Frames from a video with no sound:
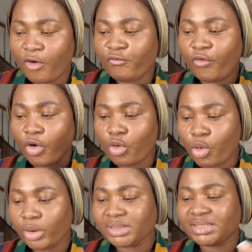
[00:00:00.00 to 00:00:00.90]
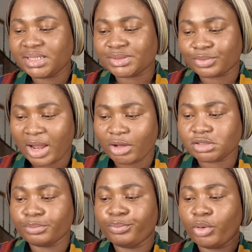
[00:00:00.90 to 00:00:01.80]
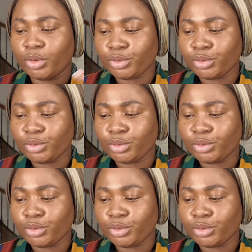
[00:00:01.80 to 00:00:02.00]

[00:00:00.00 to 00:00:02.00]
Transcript: for going this route, but